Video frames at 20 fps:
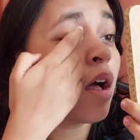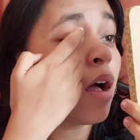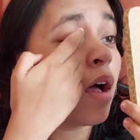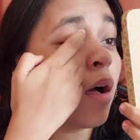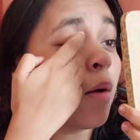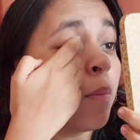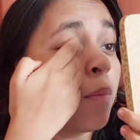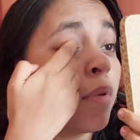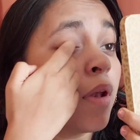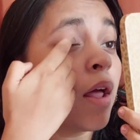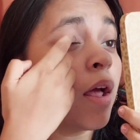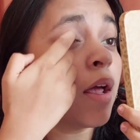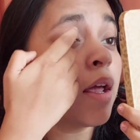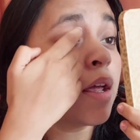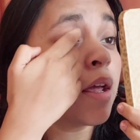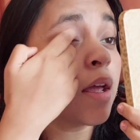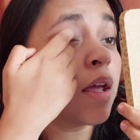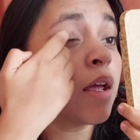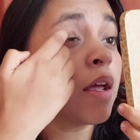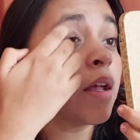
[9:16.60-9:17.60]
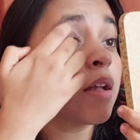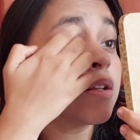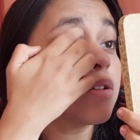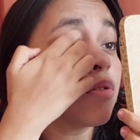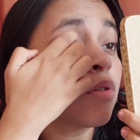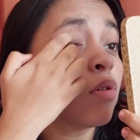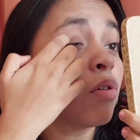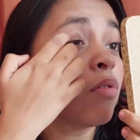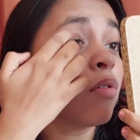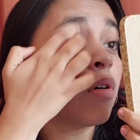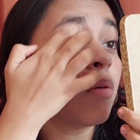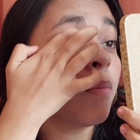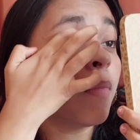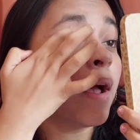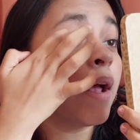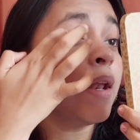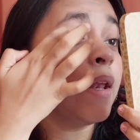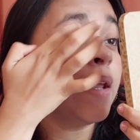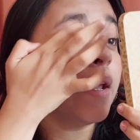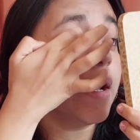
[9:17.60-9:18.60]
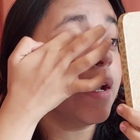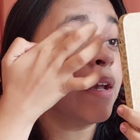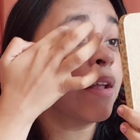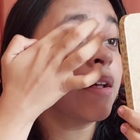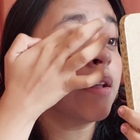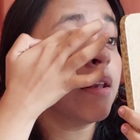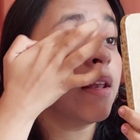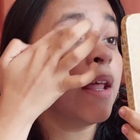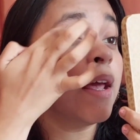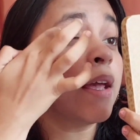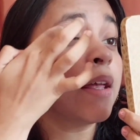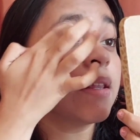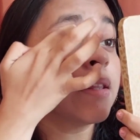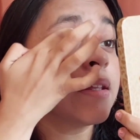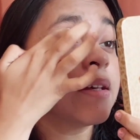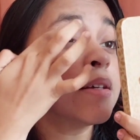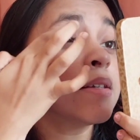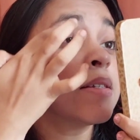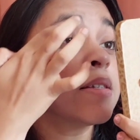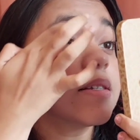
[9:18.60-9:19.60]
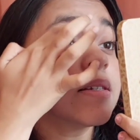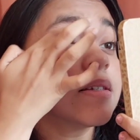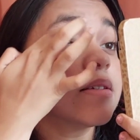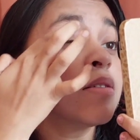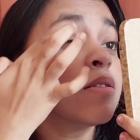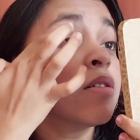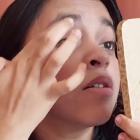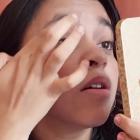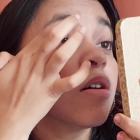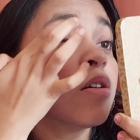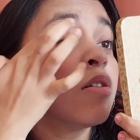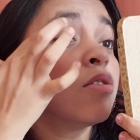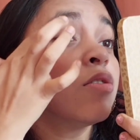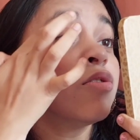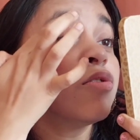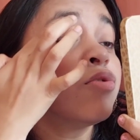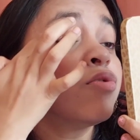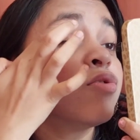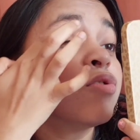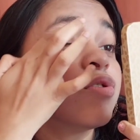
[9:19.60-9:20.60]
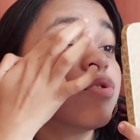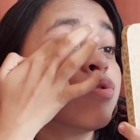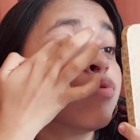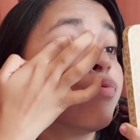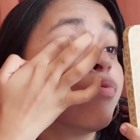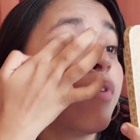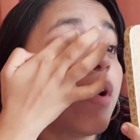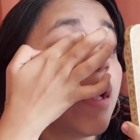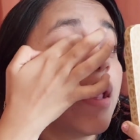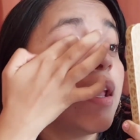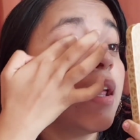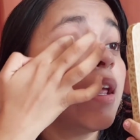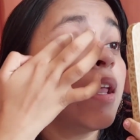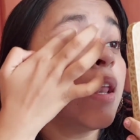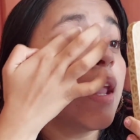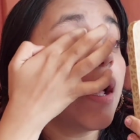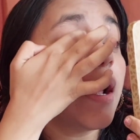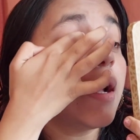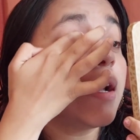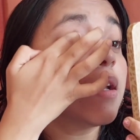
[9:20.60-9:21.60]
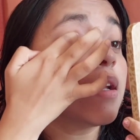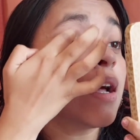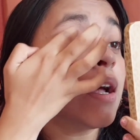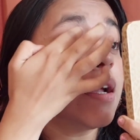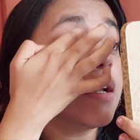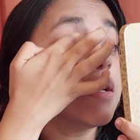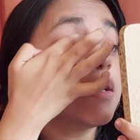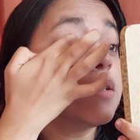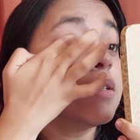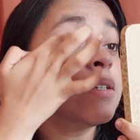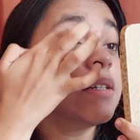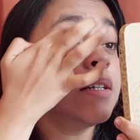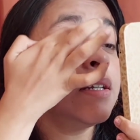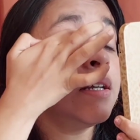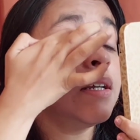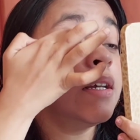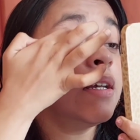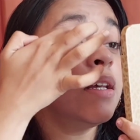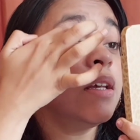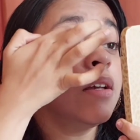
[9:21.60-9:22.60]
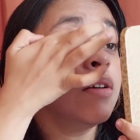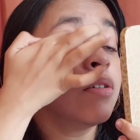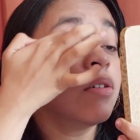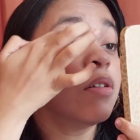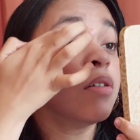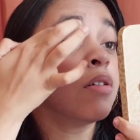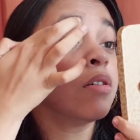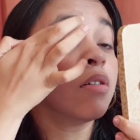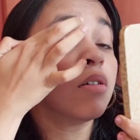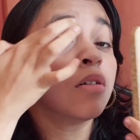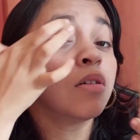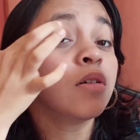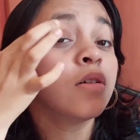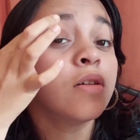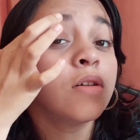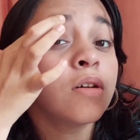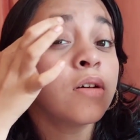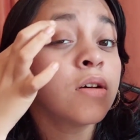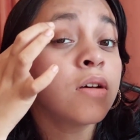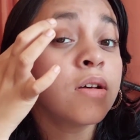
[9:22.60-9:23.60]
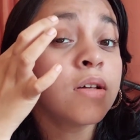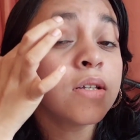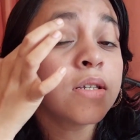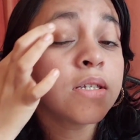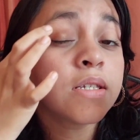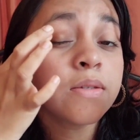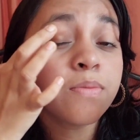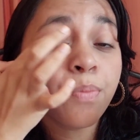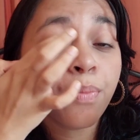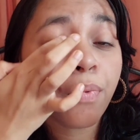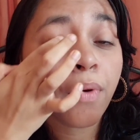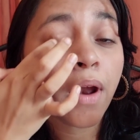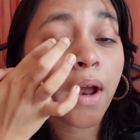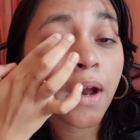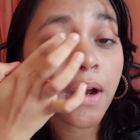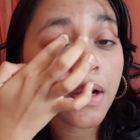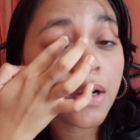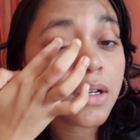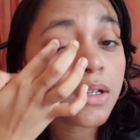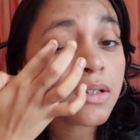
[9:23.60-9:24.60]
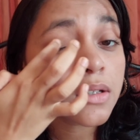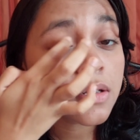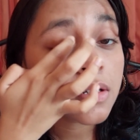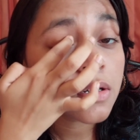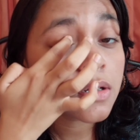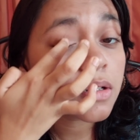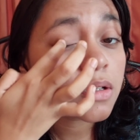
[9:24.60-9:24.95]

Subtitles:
applying it over my lid like this. Just very light-handedly gonna spread it.